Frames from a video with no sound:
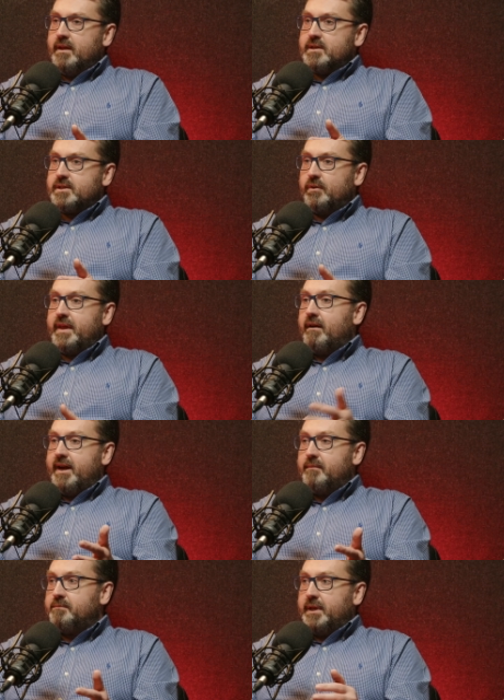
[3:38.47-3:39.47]
So there
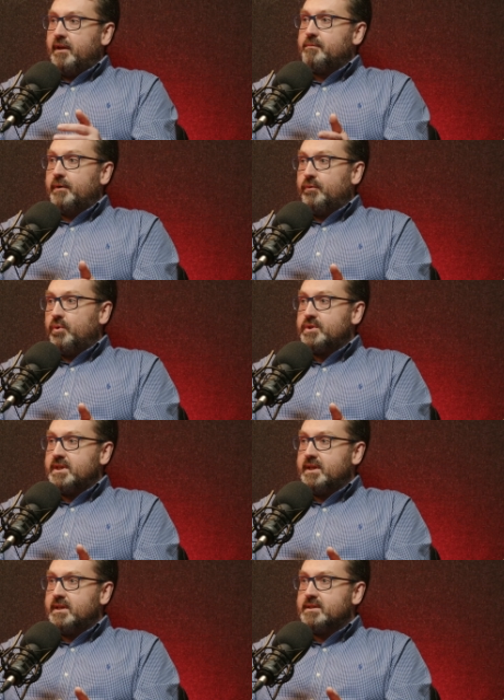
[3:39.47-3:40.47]
I am, beginning of my
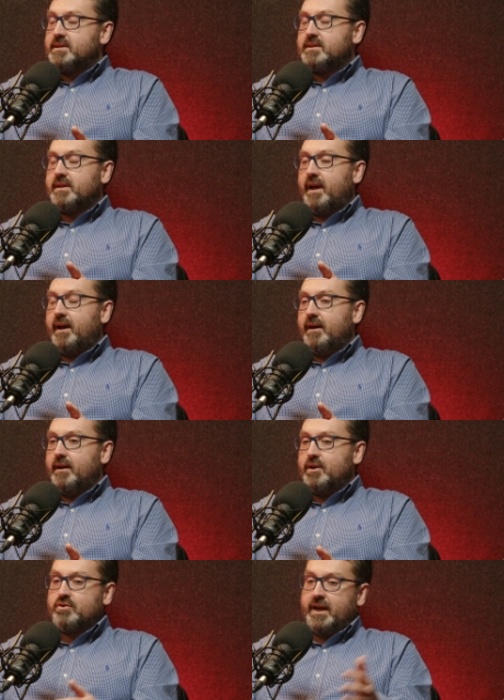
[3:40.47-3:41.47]
40s,
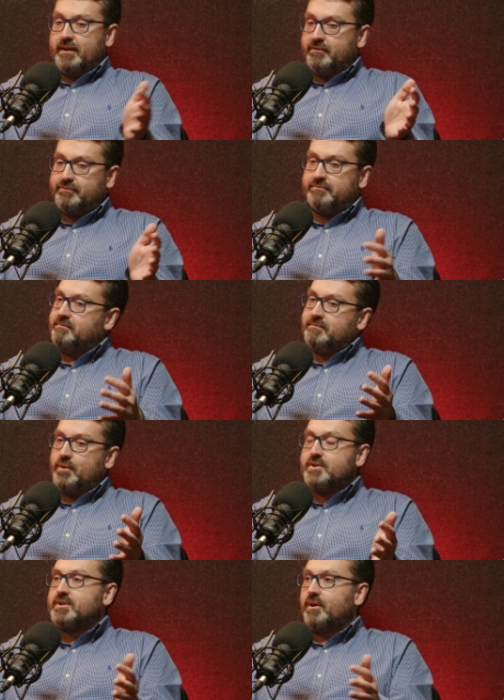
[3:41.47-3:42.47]
a trail of
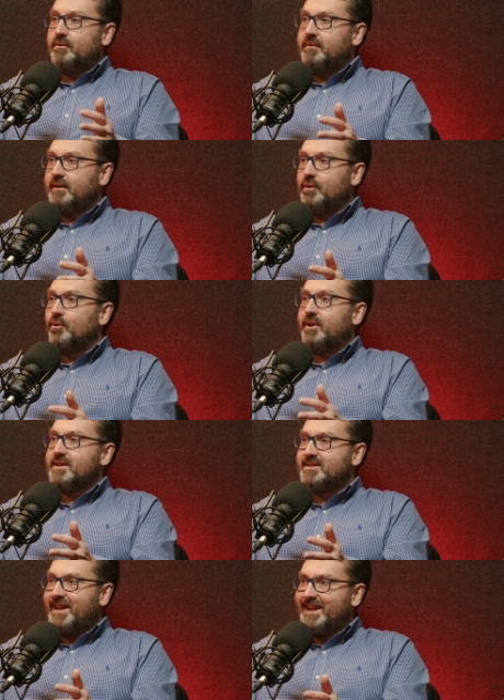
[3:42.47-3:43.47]
not so
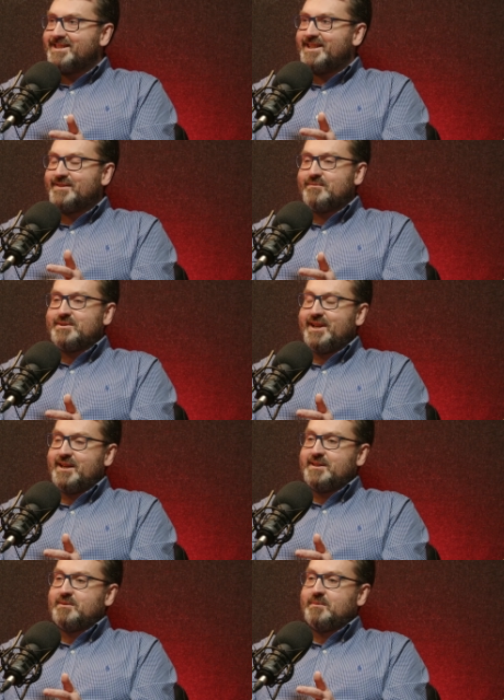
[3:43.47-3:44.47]
glorious exits from
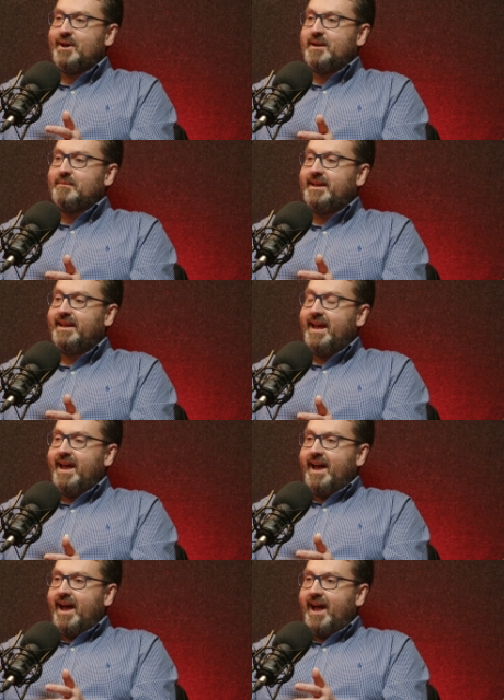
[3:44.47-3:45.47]
startups behind me,
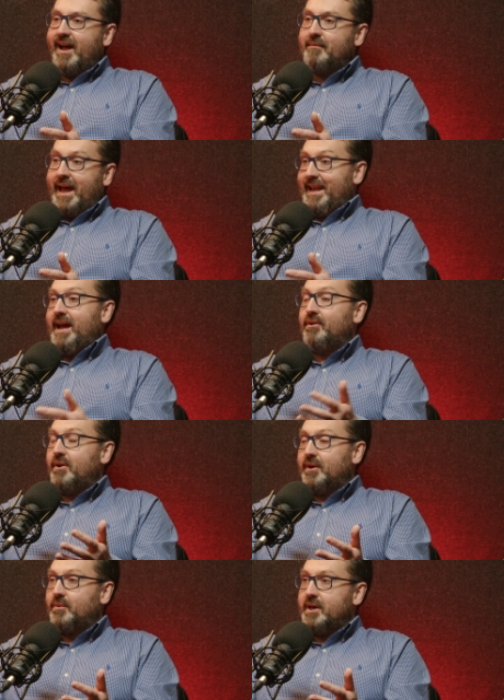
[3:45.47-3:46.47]
and now
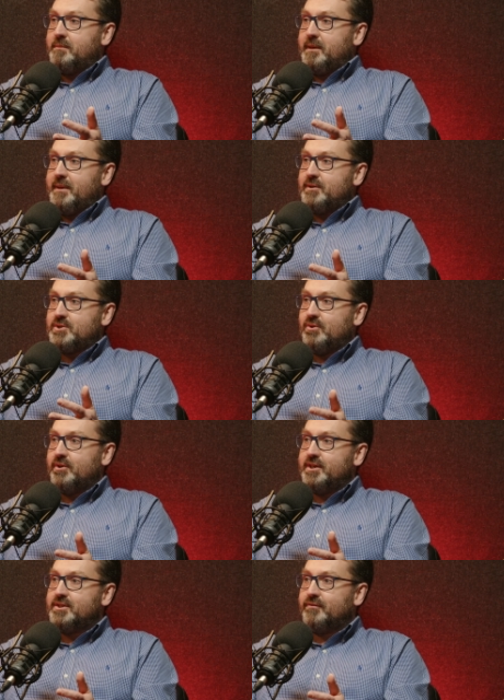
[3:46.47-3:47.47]
knowing quite a bit about
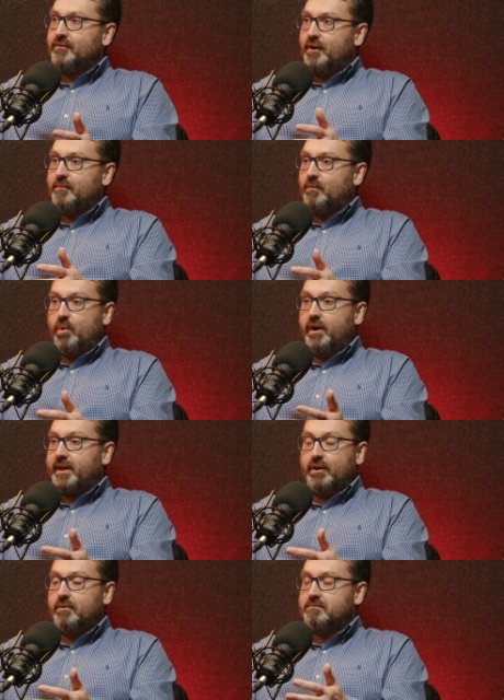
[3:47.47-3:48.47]
storage from
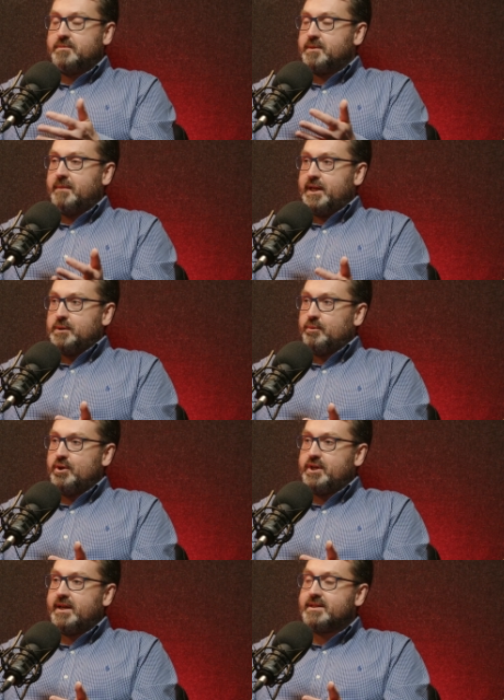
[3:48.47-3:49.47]
working on some major
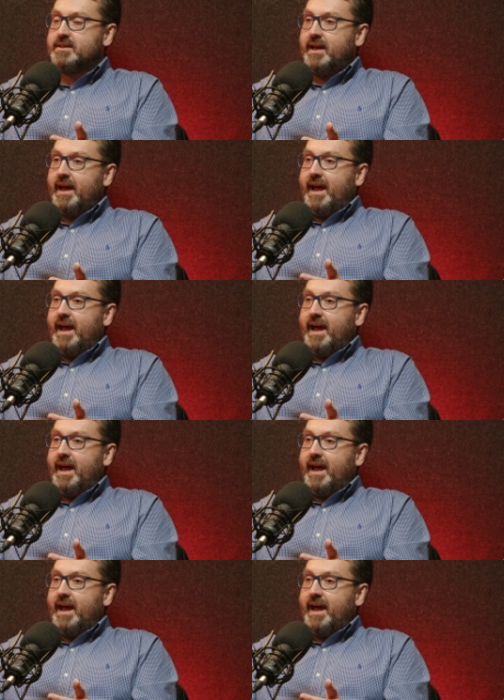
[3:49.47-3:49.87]
projects.